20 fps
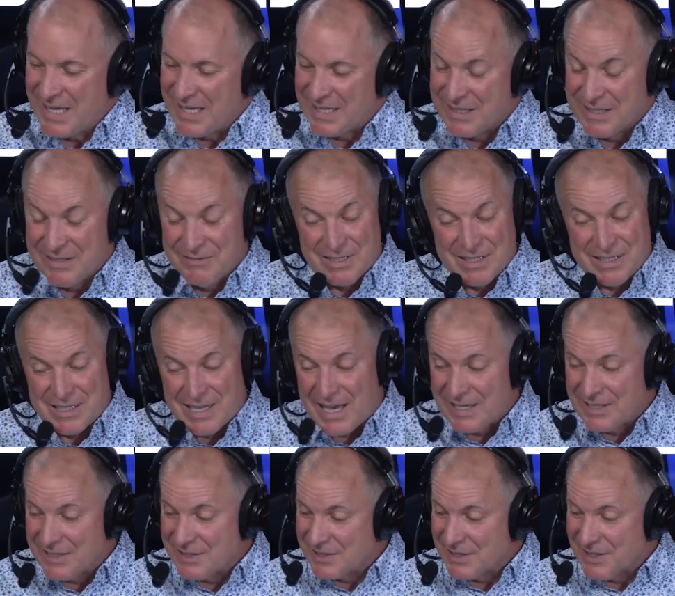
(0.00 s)
even in
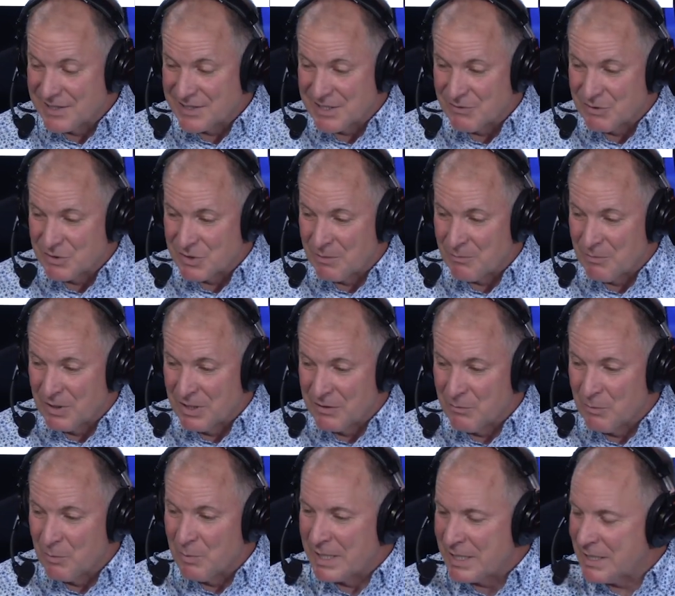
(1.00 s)
'96, it was
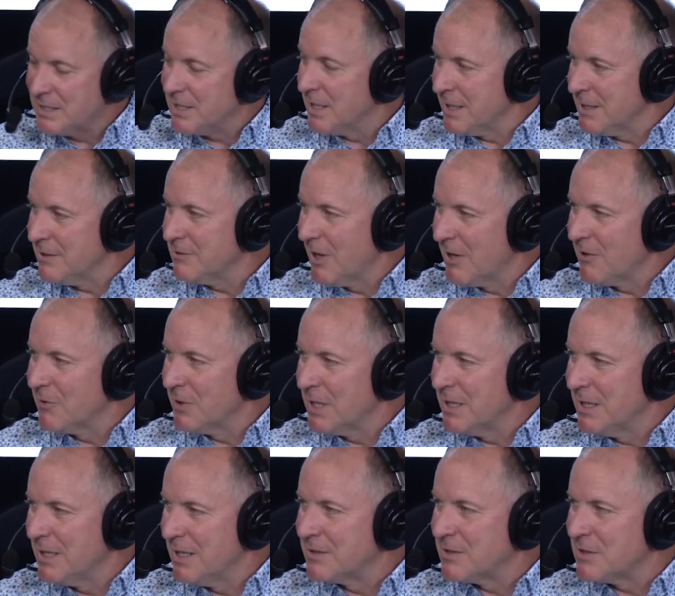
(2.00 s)
unbelievable. But he
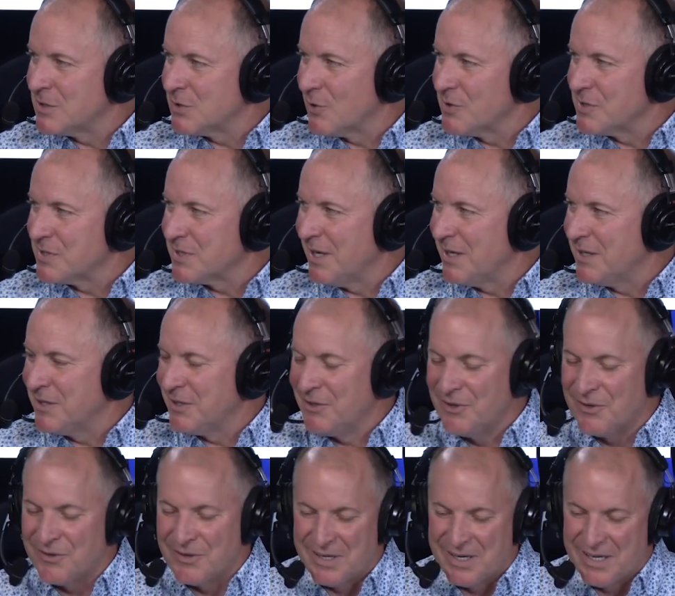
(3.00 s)
lit the torch that year.
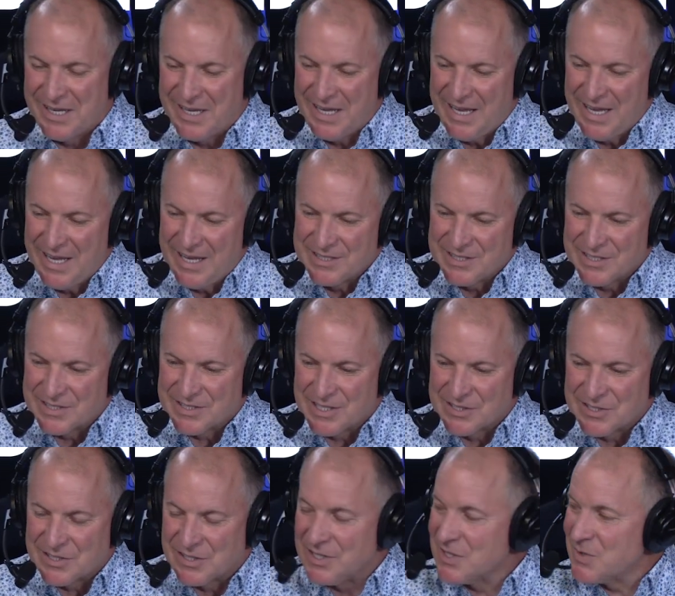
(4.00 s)
And just
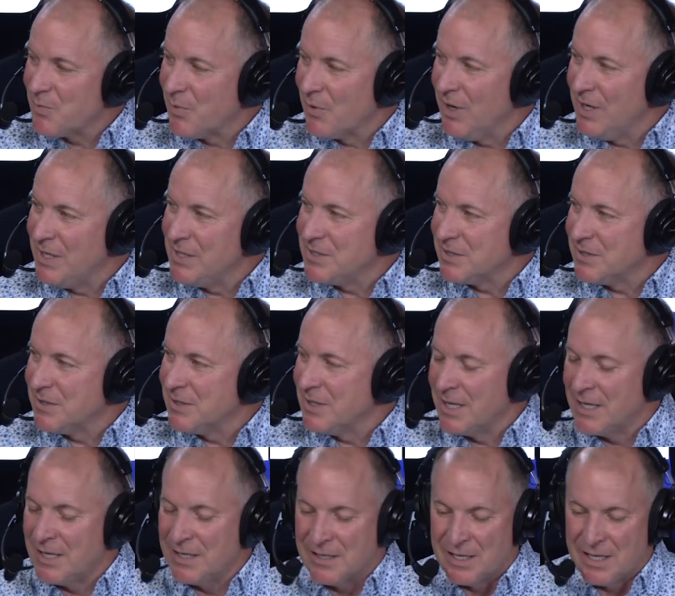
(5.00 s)
such an inspiration.
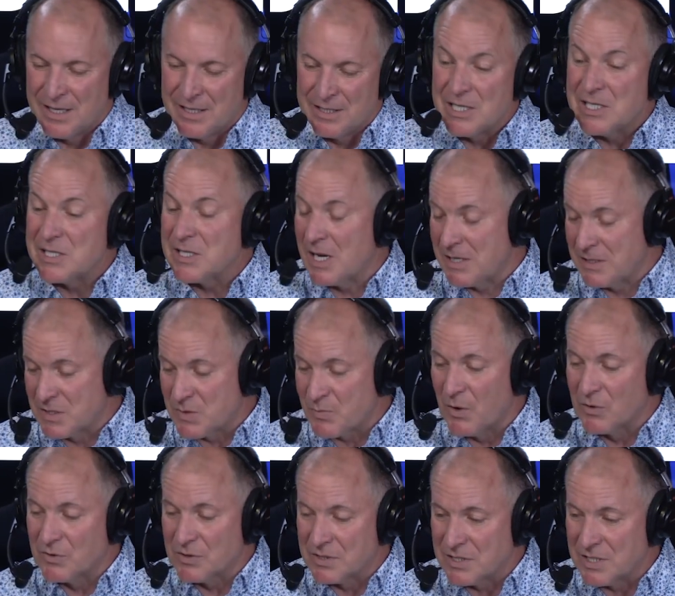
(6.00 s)
And he
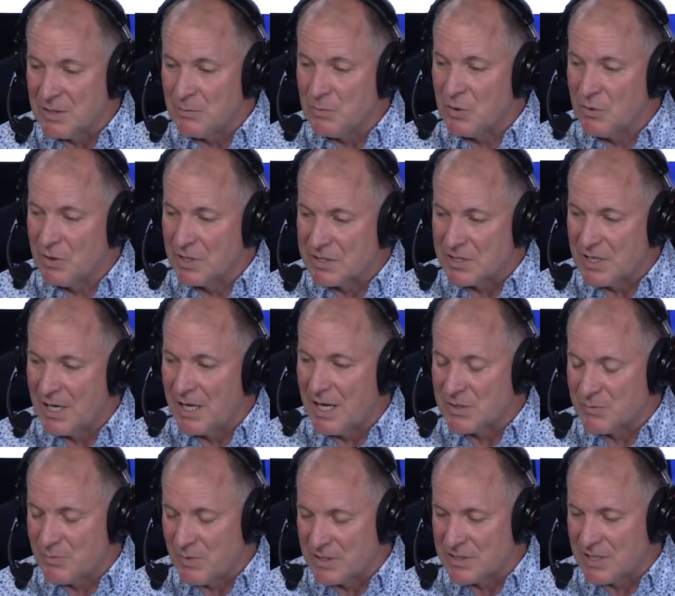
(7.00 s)
spoke to Team USA. I
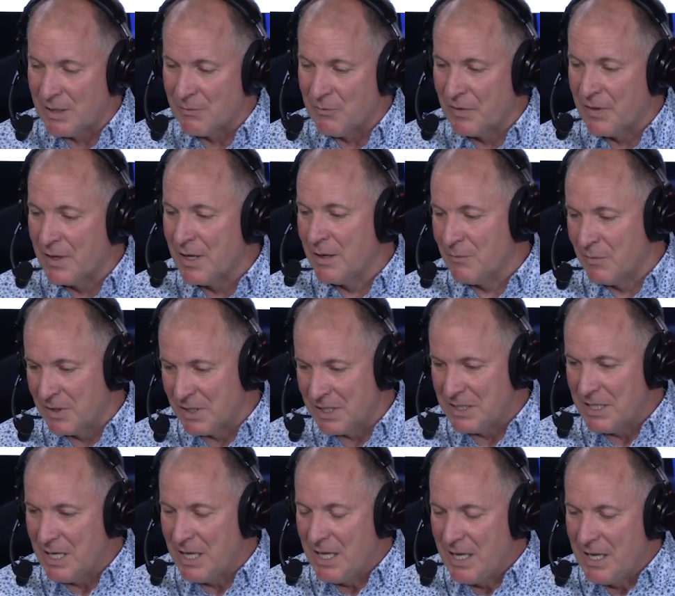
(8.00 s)
spent time with them, but he
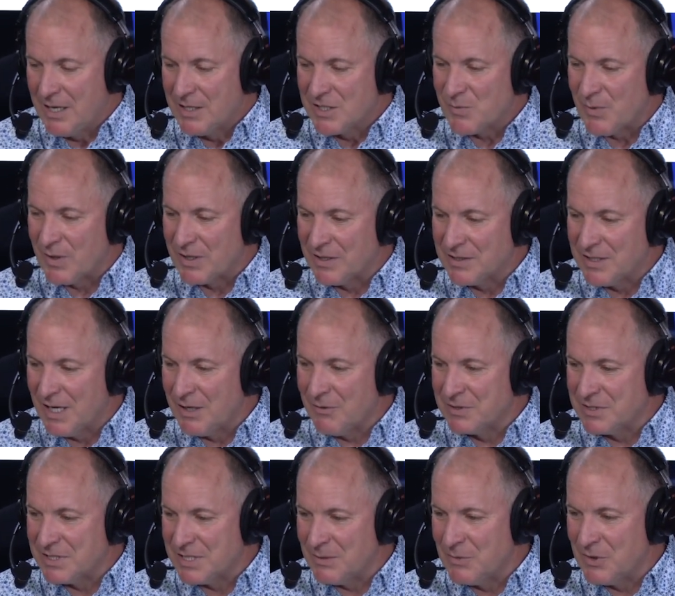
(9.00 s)
spent a day with
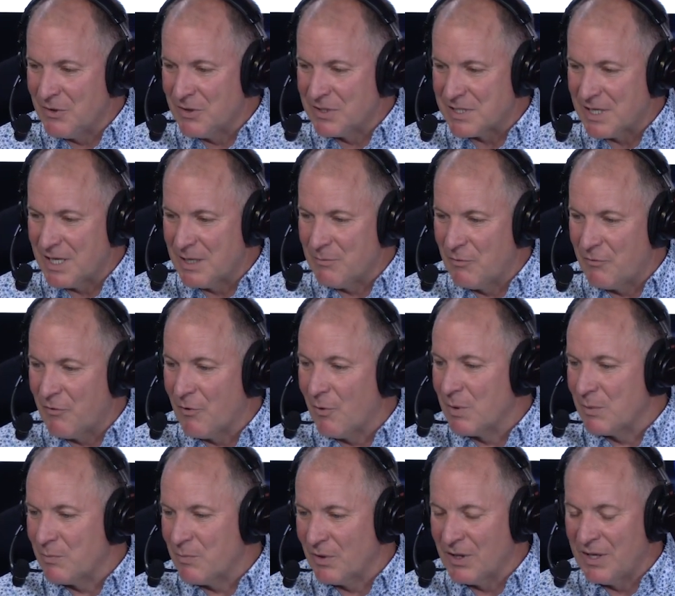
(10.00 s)
Team USA before we
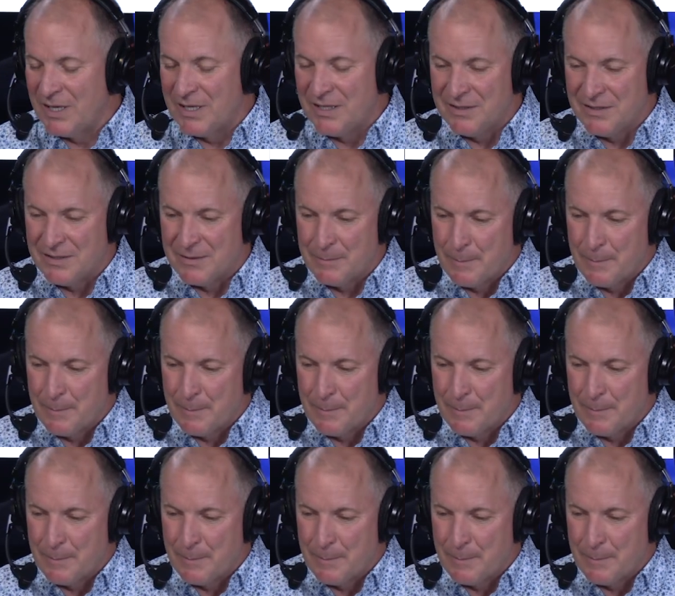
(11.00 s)
played. And